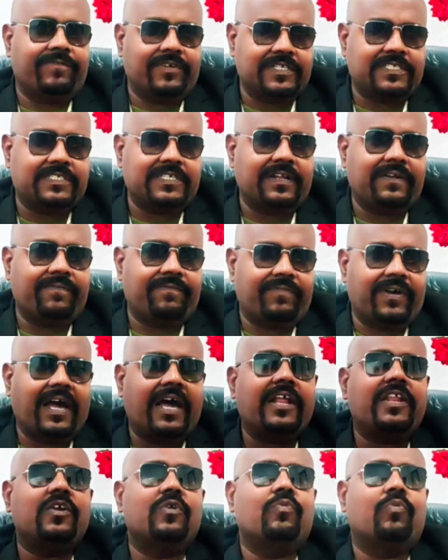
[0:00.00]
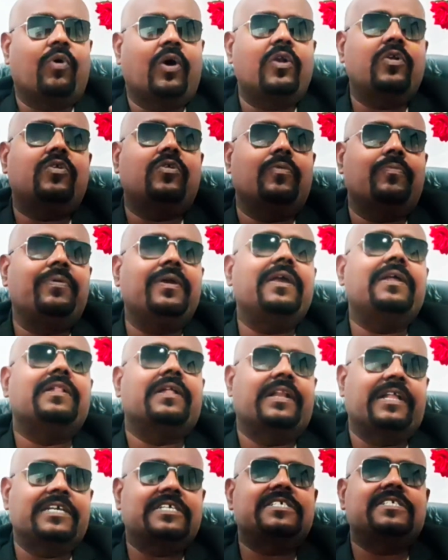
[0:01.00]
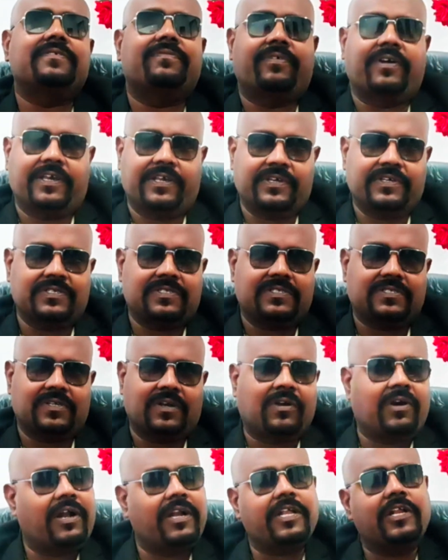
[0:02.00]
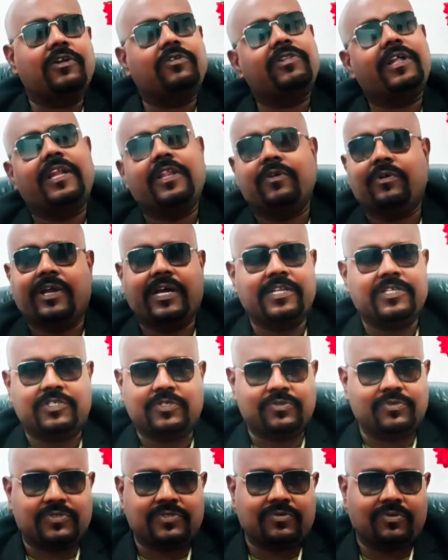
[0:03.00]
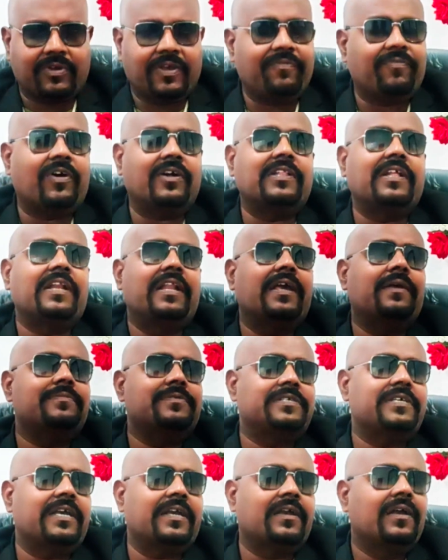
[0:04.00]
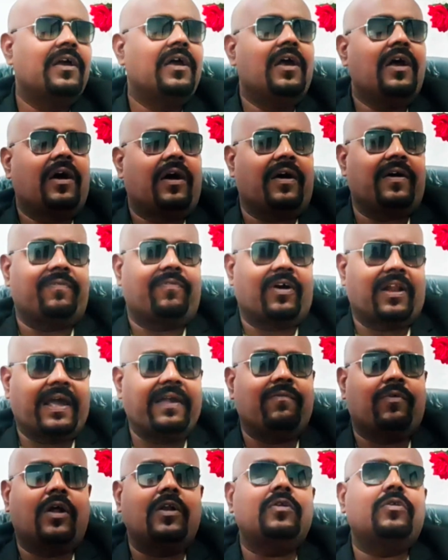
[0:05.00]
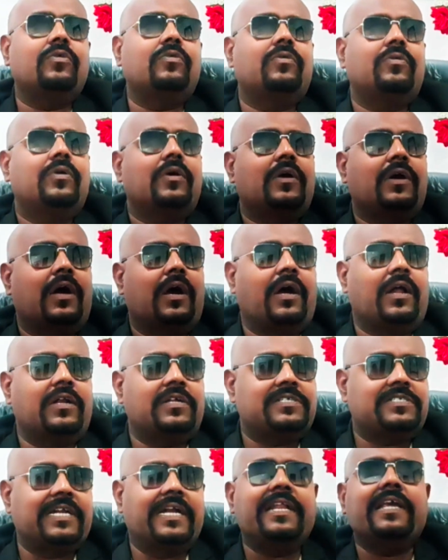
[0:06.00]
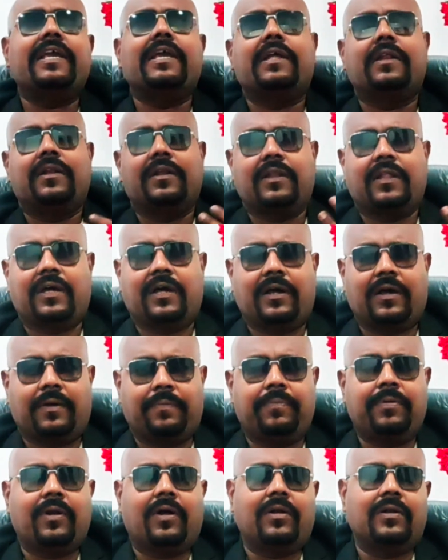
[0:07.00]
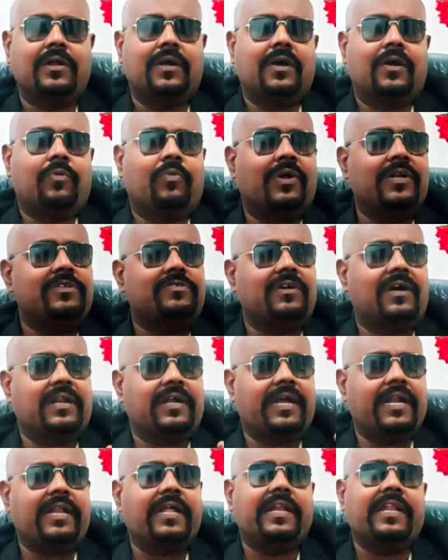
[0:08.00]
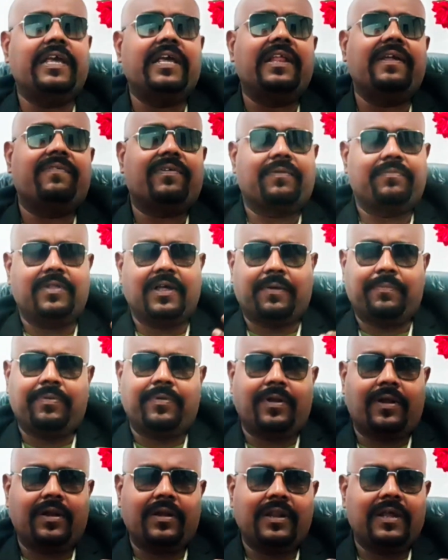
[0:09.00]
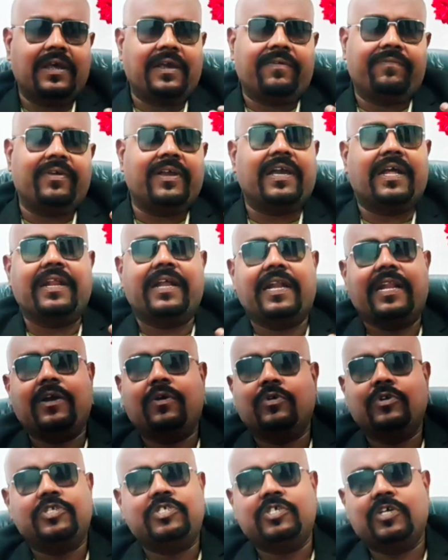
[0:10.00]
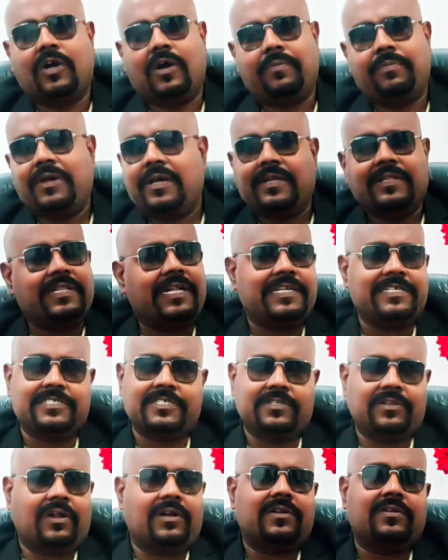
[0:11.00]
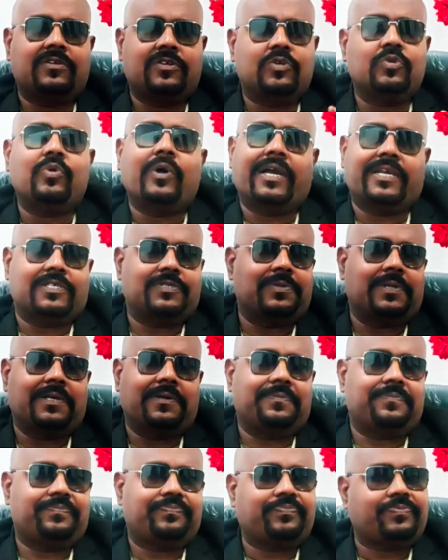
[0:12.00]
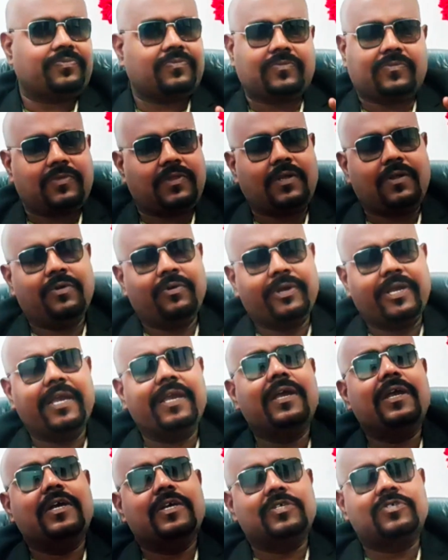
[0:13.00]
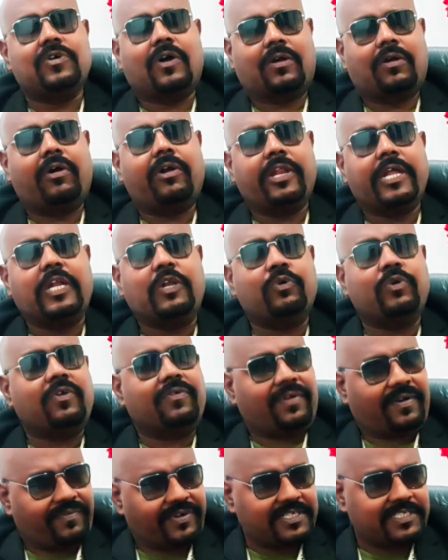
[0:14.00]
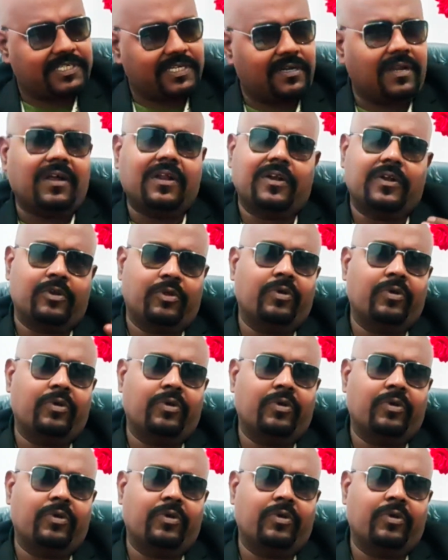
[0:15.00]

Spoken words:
vision where you want to be in the next 5 years. According to that, you can choose. Okay, for the namesake, or for I want to study in abroad, once you are get a degree from the abroad, we can get a good job. That is not true actually. Okay, so according to your vision,